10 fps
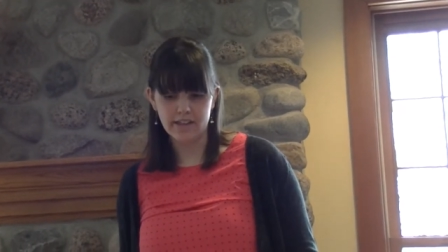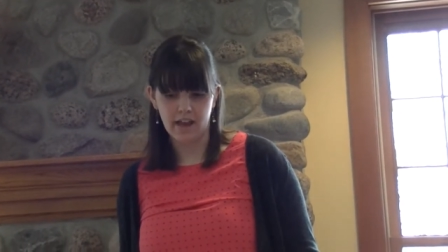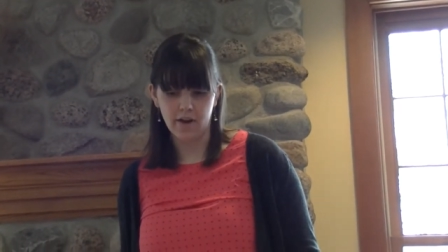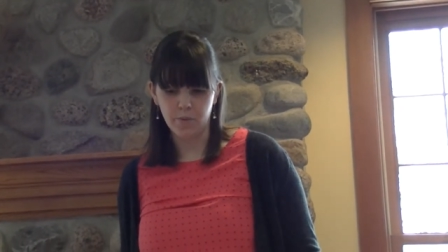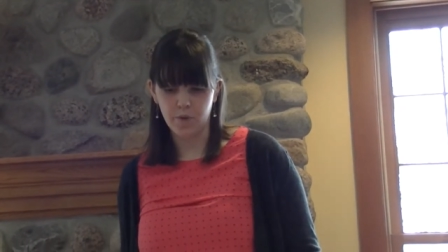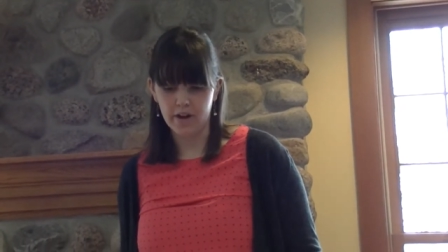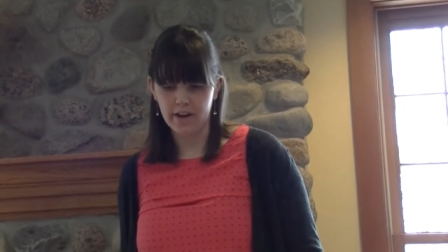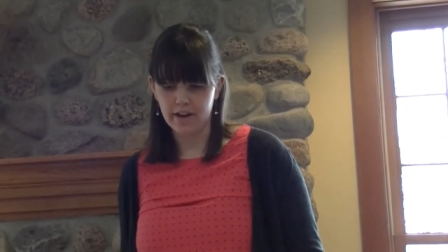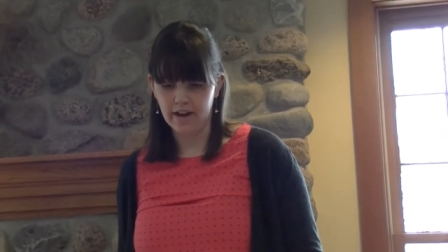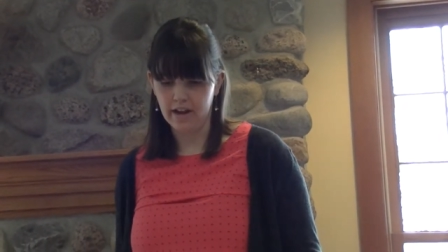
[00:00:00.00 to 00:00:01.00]
that
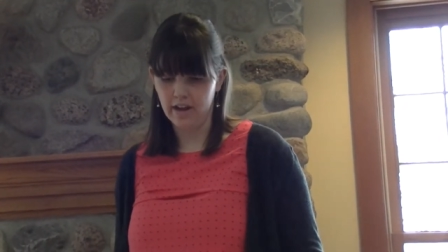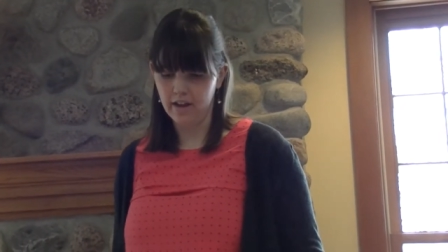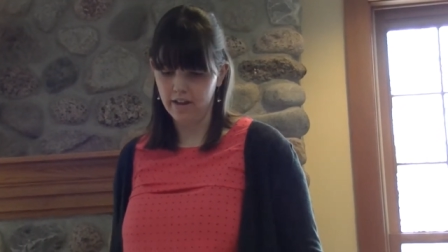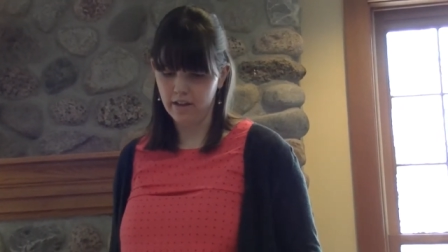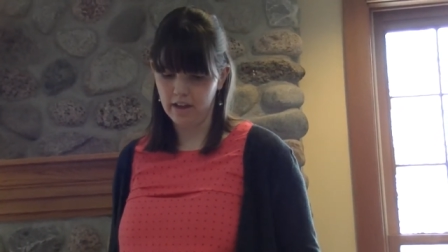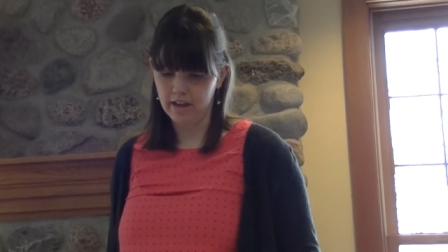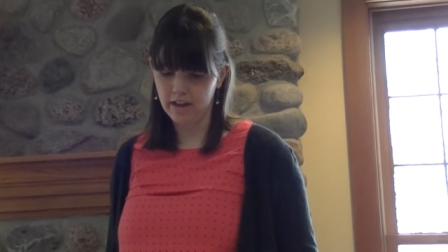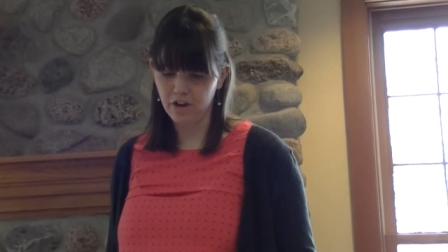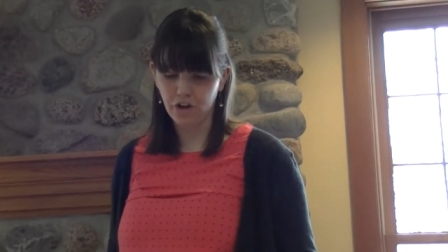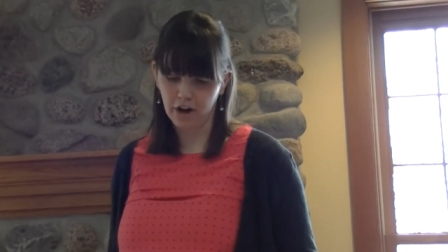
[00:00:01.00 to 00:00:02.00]
would, uh, in
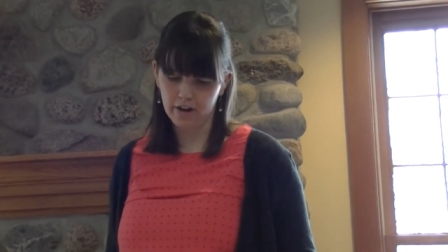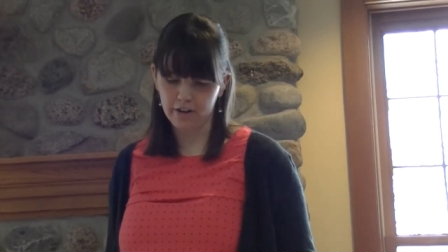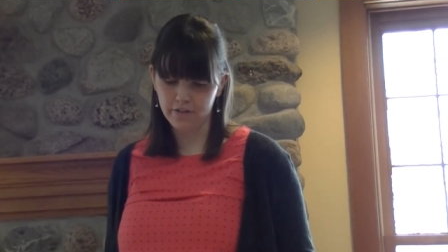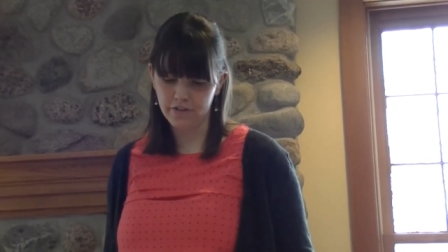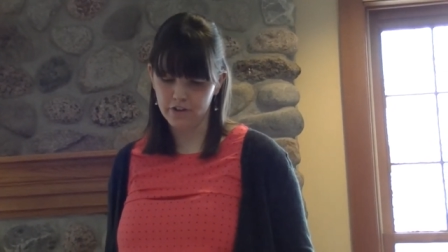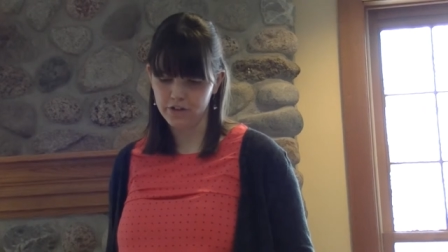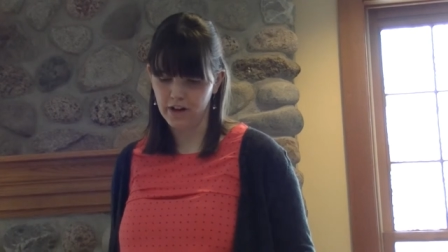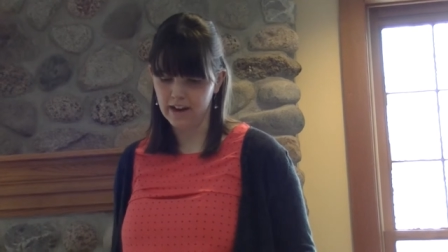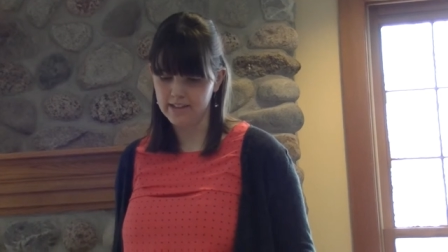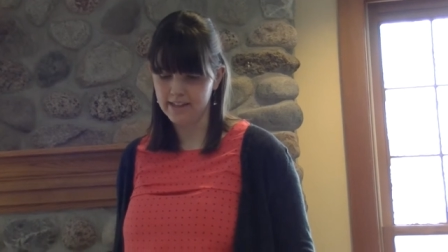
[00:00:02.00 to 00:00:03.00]
kindergarten, first
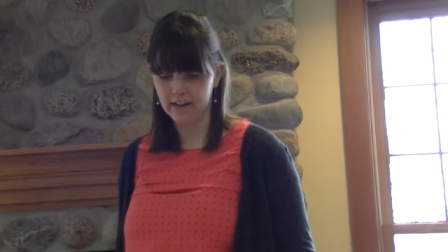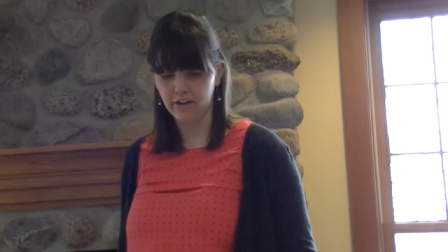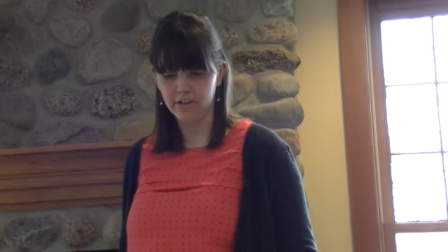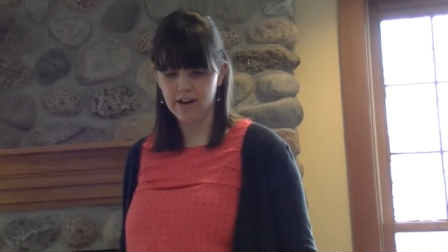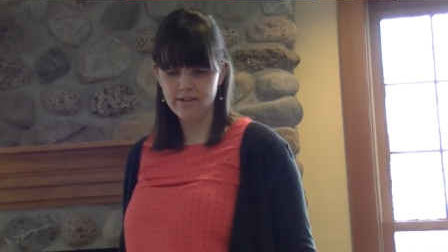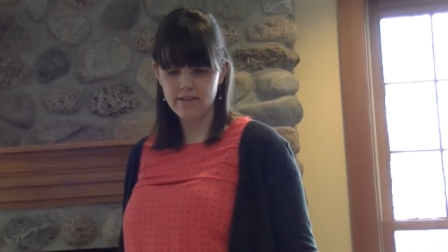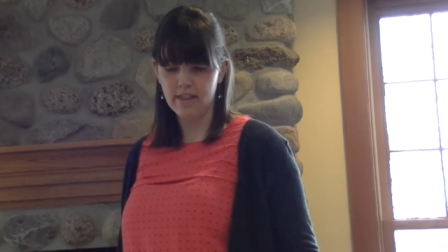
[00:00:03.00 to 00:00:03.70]
grade, and second grade,